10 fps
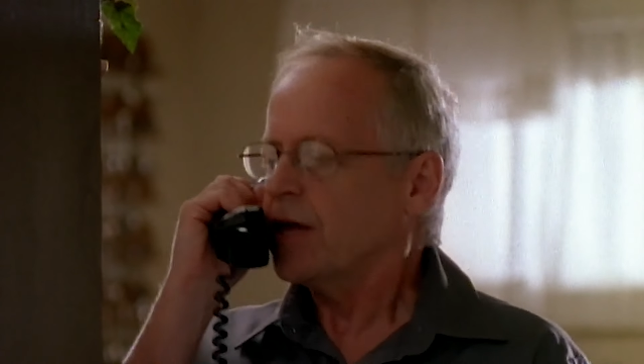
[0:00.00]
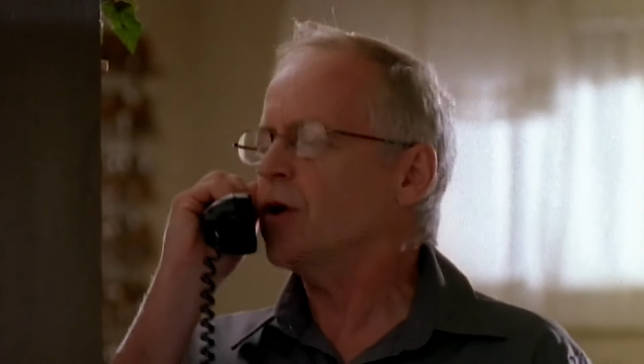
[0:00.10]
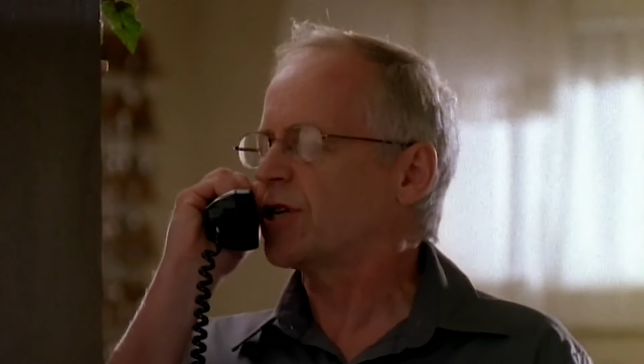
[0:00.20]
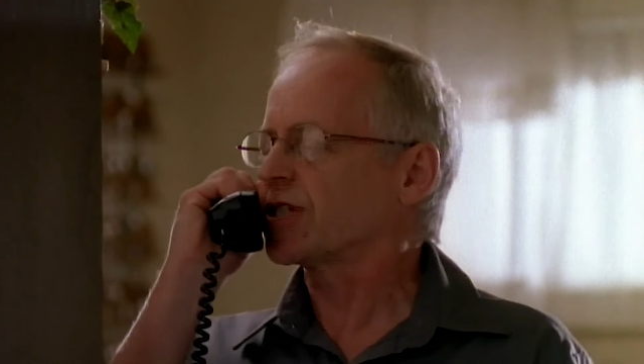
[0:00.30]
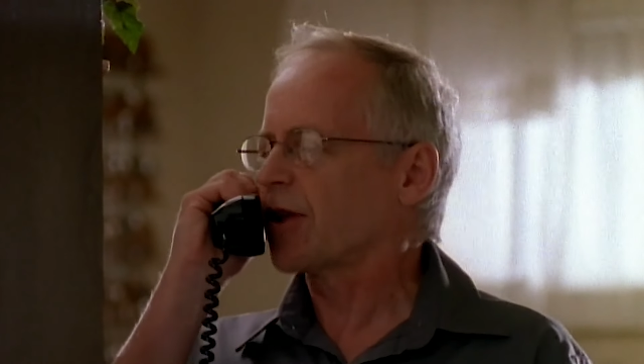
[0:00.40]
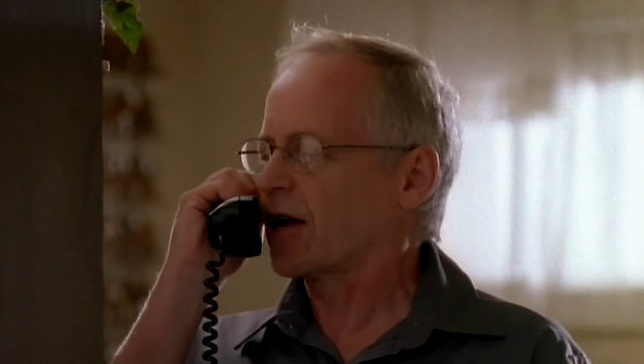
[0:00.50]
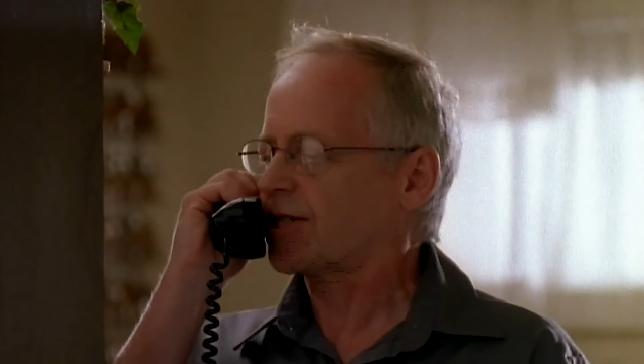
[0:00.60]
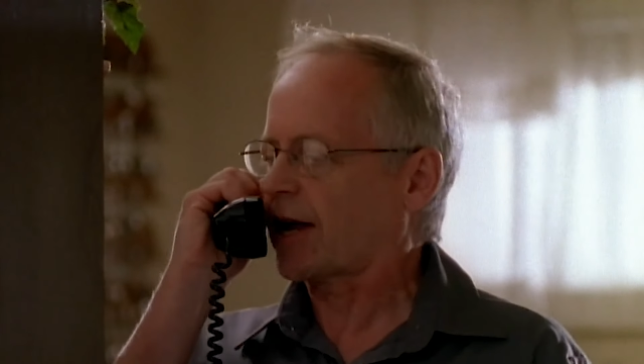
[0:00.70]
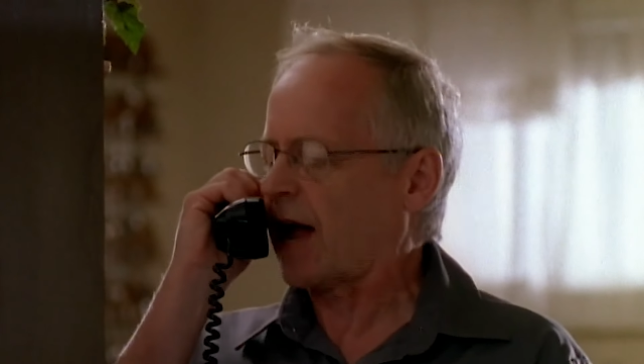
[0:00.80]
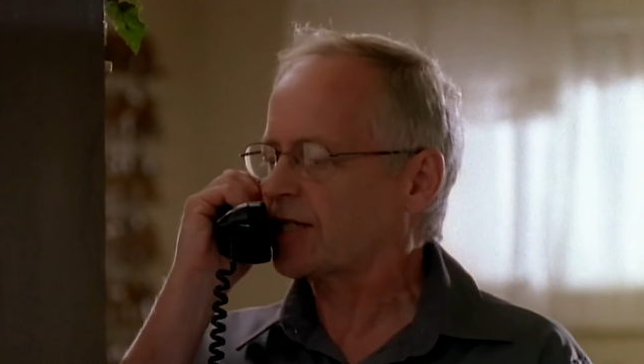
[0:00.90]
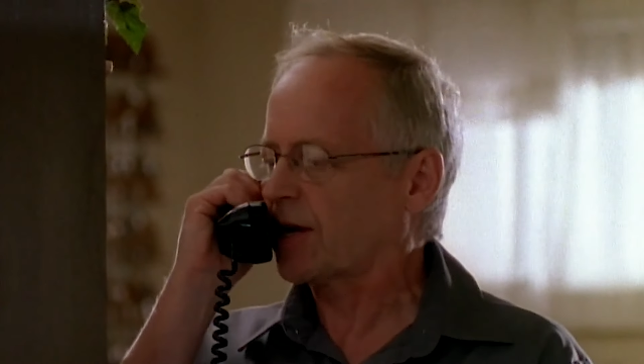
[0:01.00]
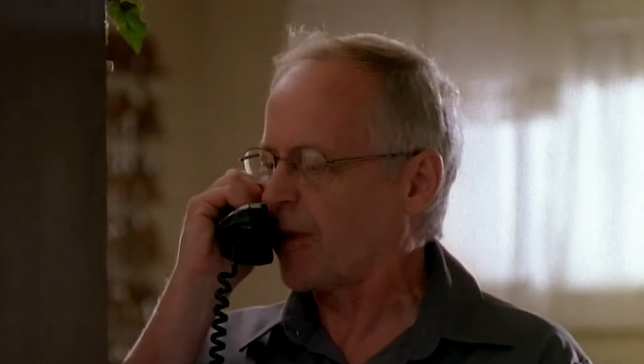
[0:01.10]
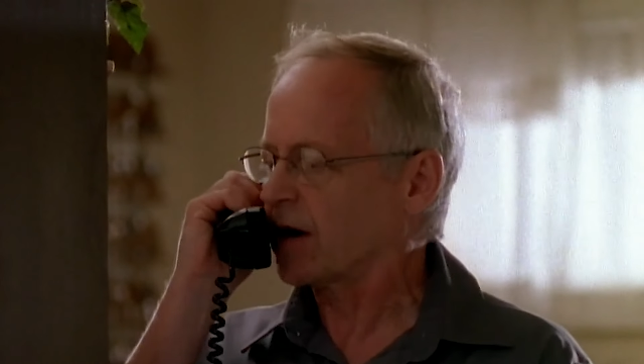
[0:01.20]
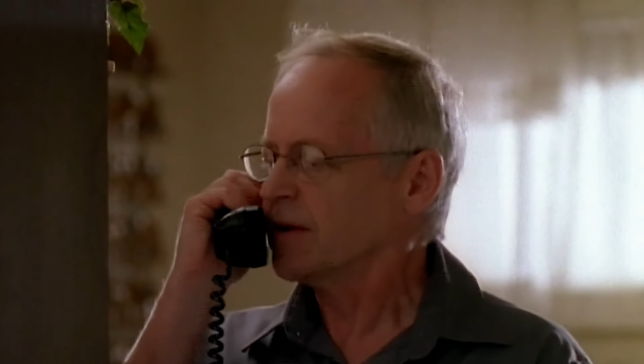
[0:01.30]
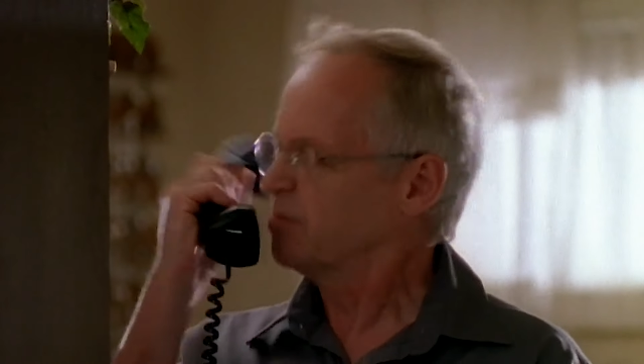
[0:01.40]
You just lost a
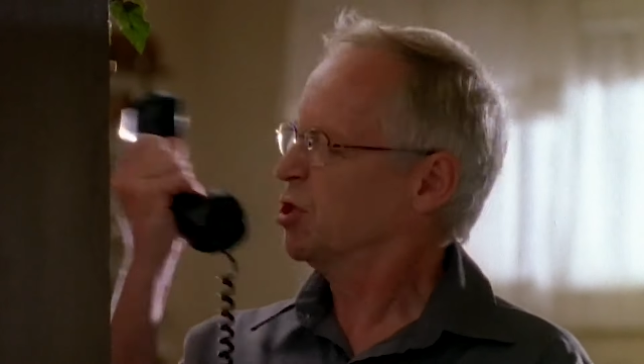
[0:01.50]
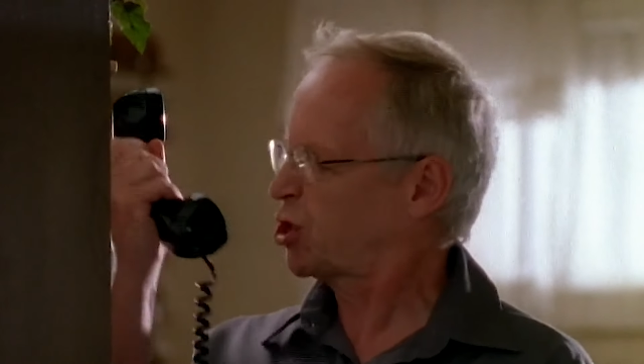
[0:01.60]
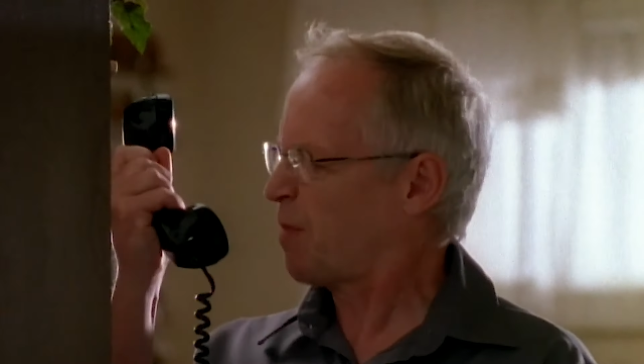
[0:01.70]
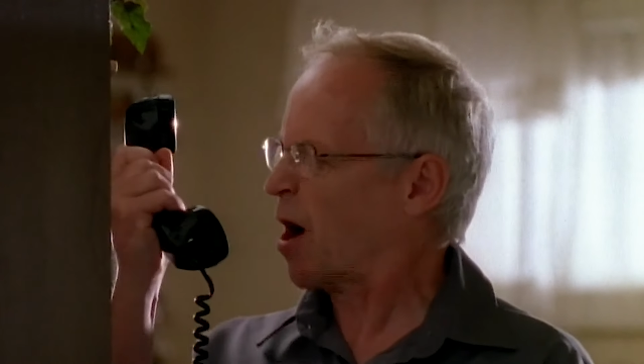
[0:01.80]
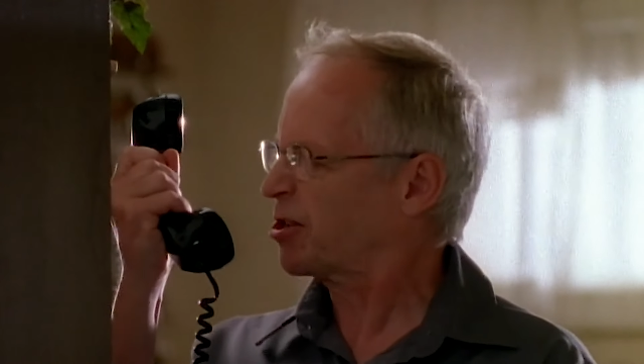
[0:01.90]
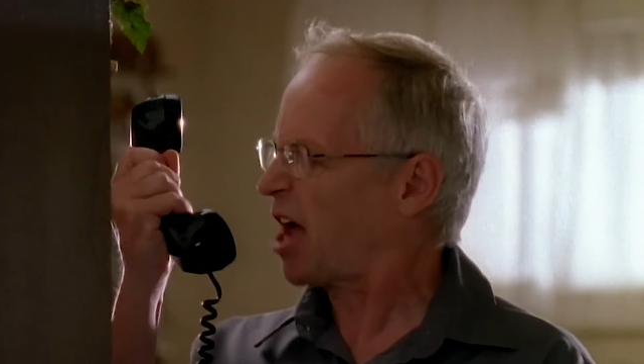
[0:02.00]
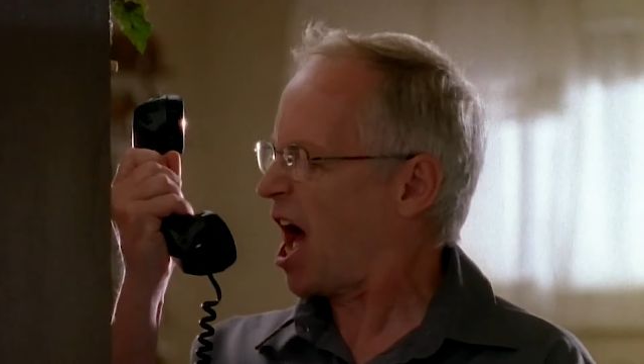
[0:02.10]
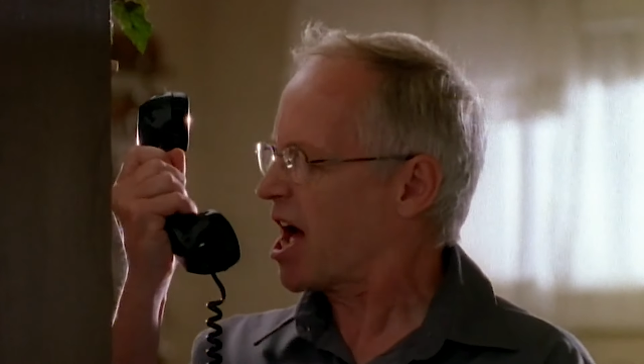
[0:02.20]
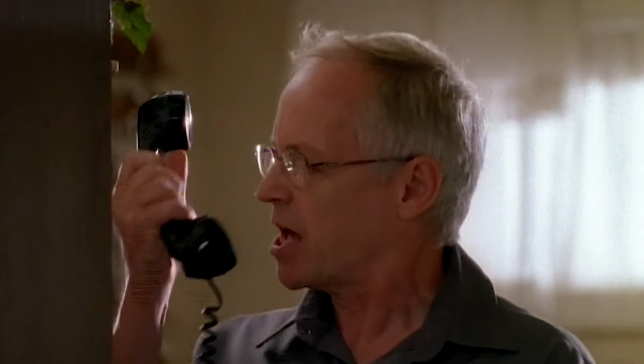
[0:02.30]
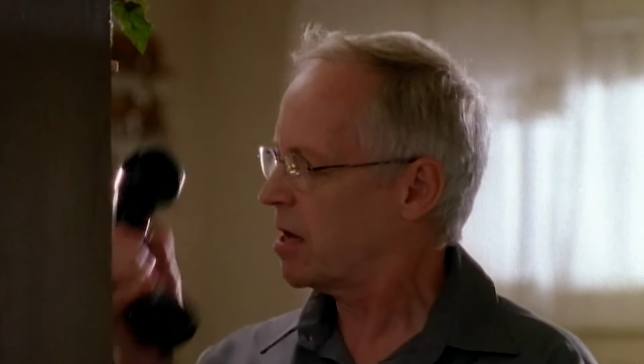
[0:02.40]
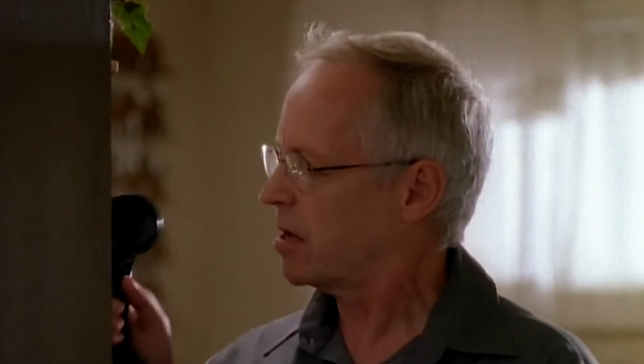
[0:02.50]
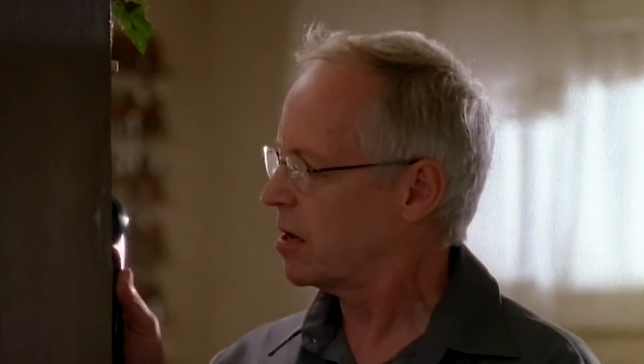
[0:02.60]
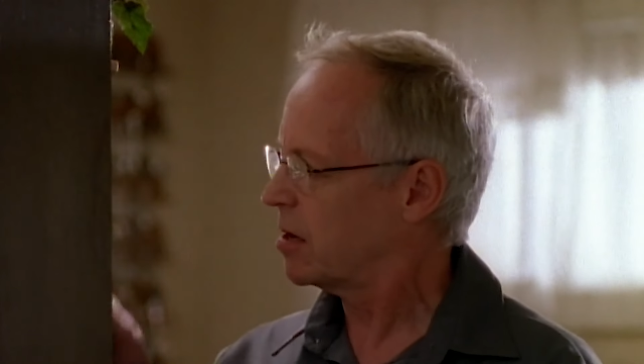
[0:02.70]
customer, smart guy.